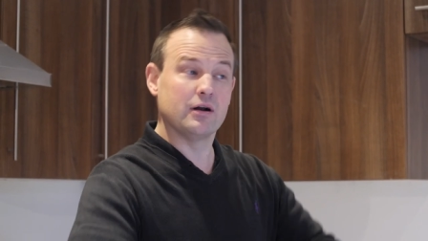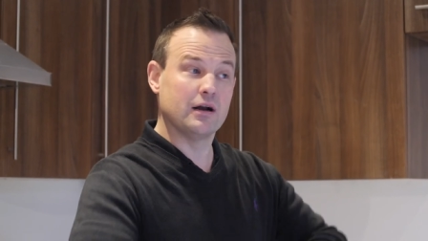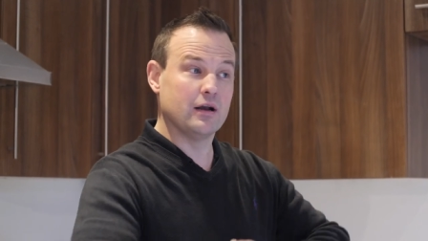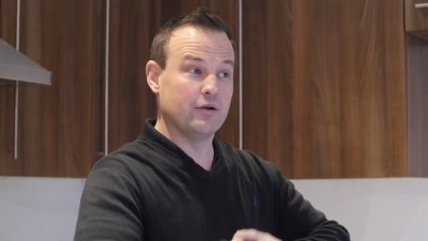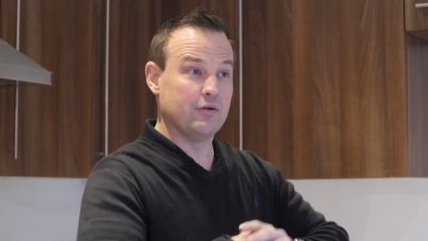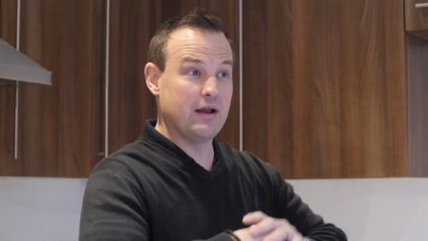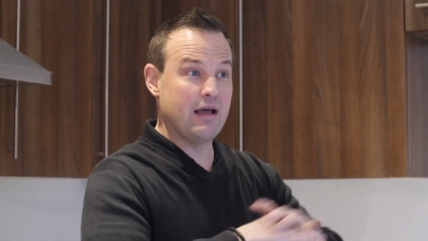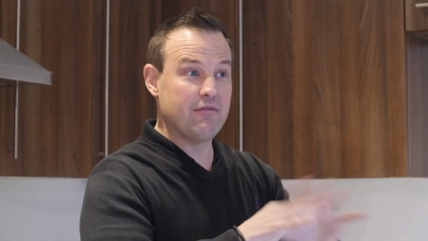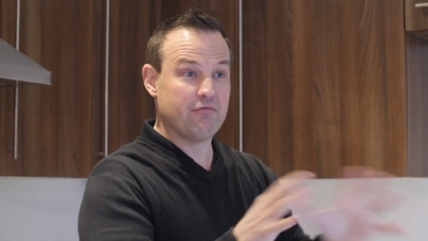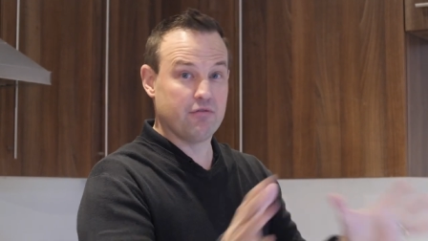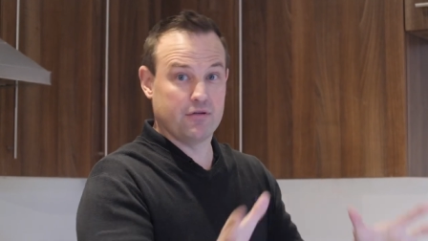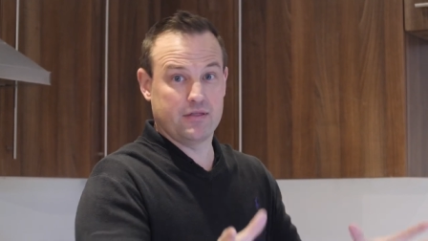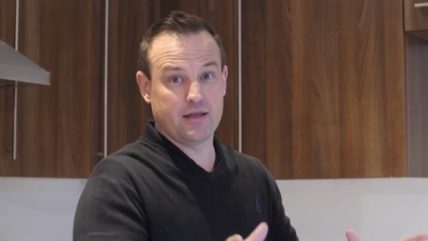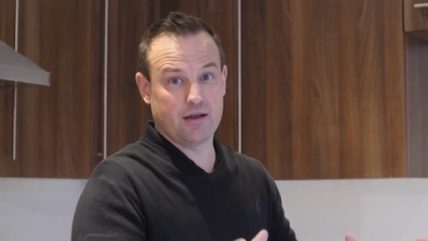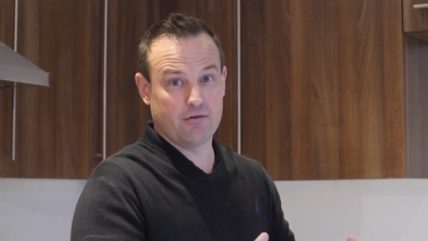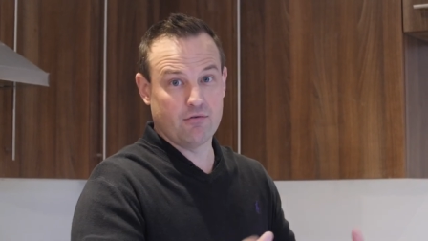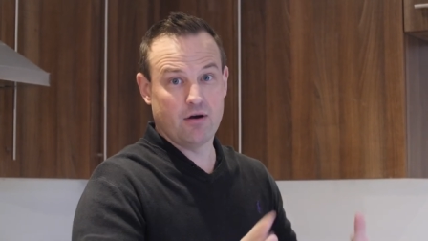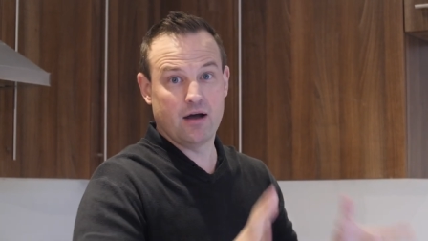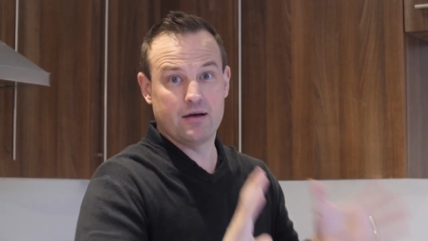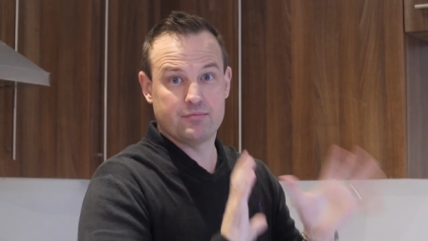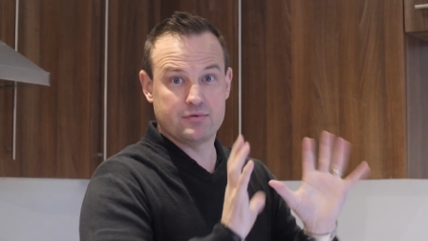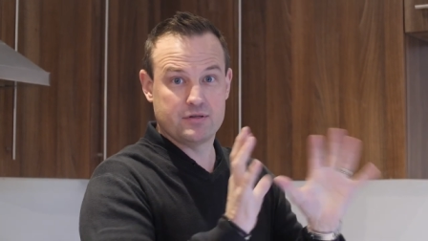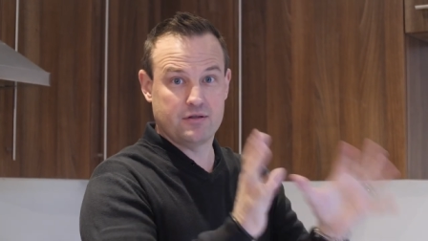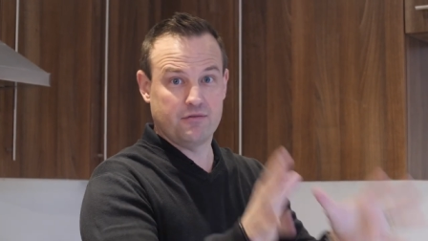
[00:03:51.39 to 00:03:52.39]
include everything
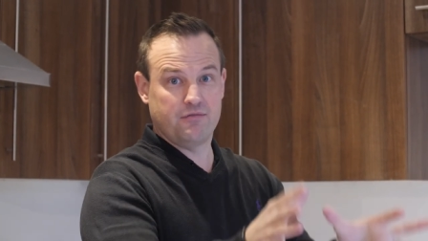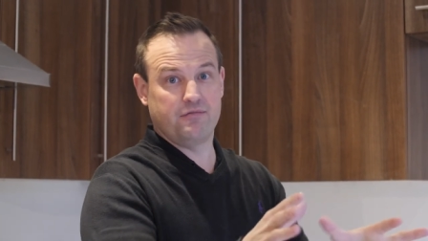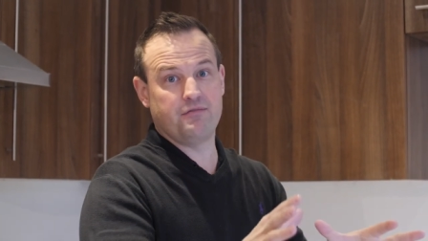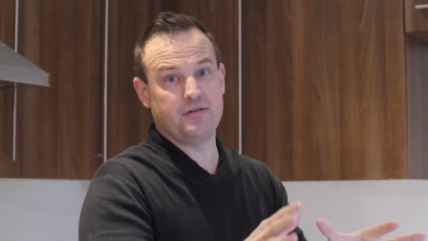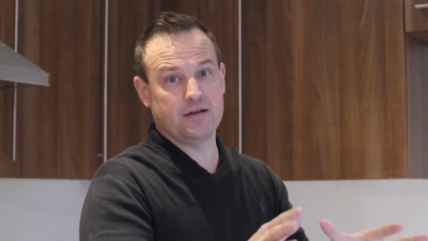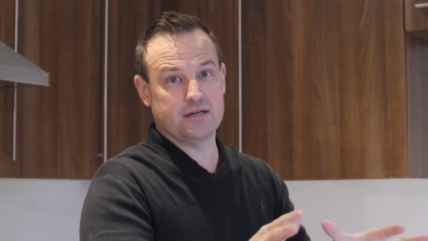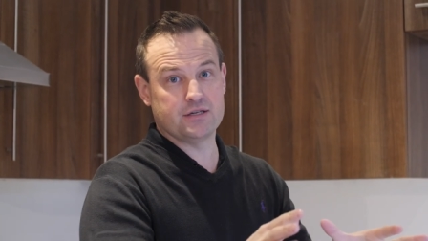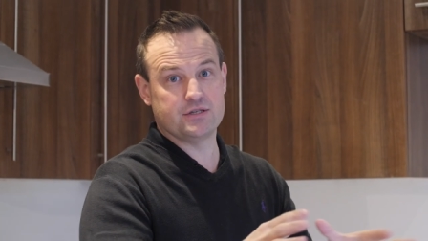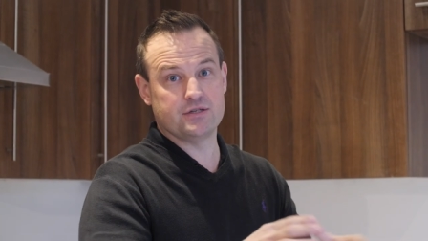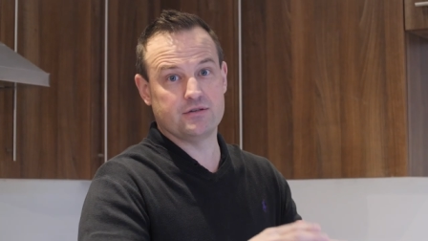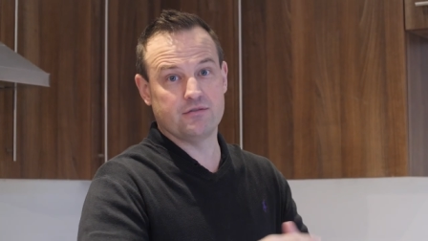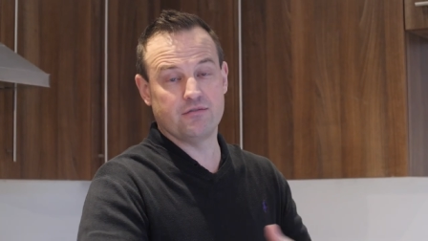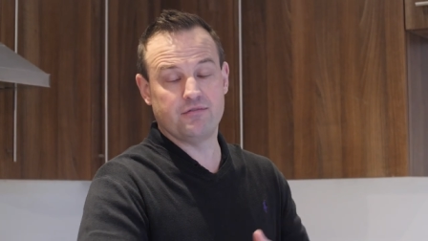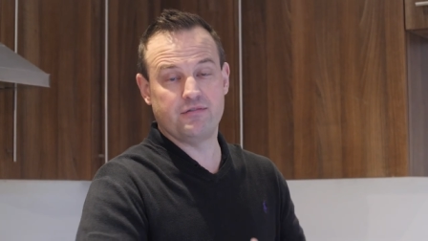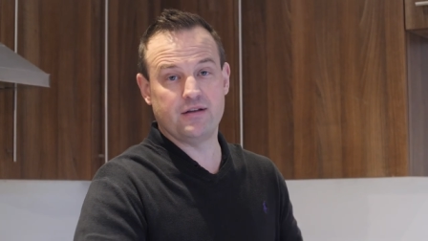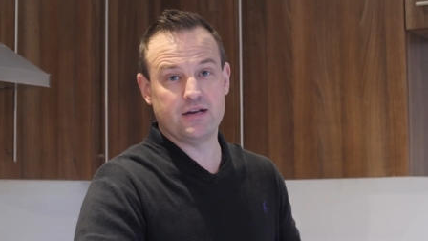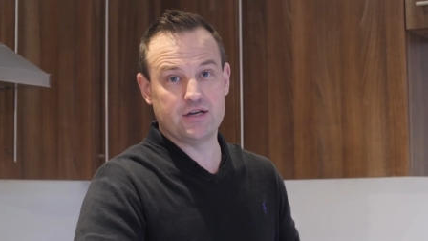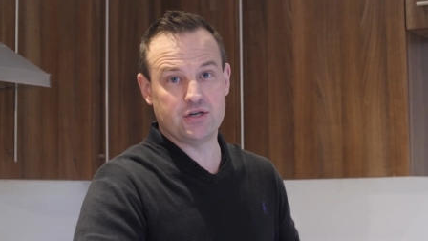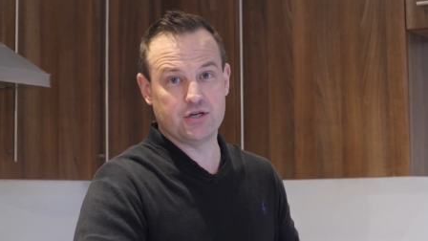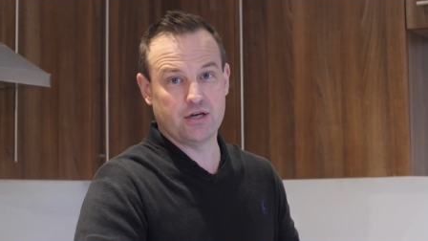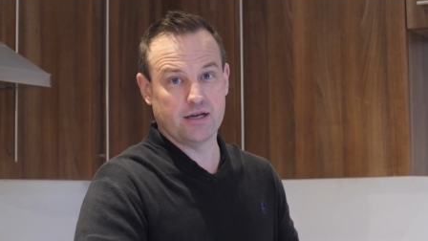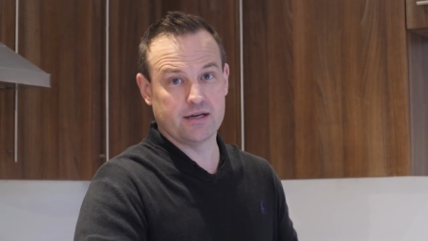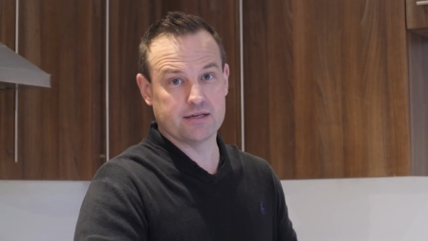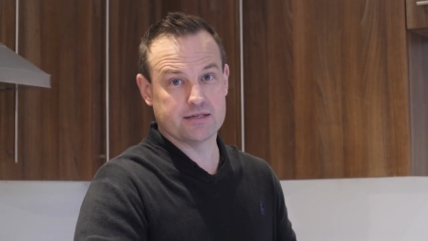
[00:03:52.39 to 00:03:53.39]
right up to the fixtures and
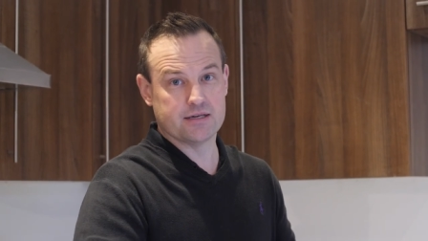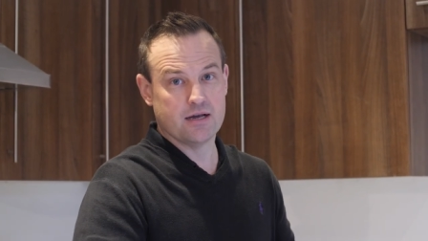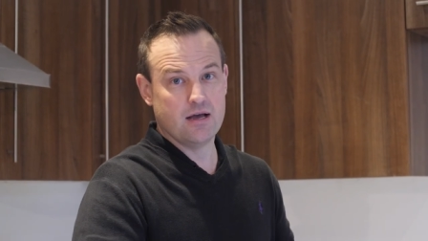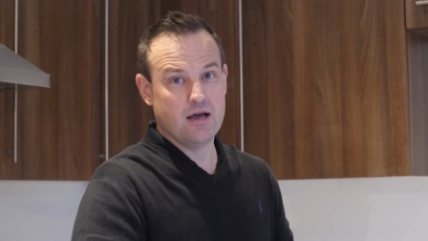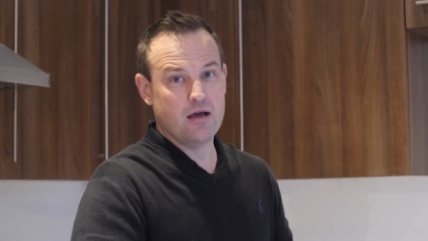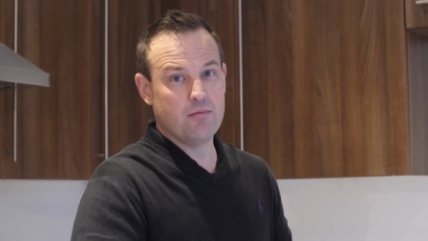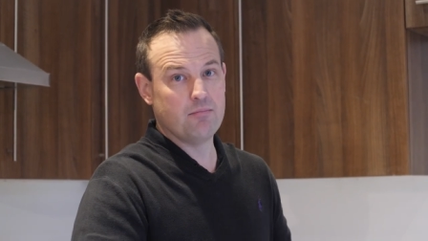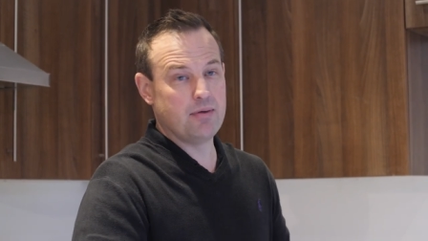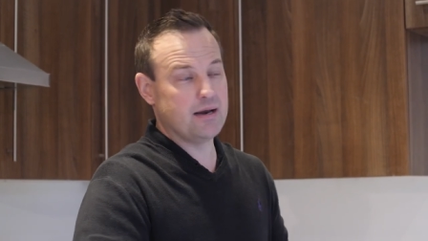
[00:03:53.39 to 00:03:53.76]
finishings,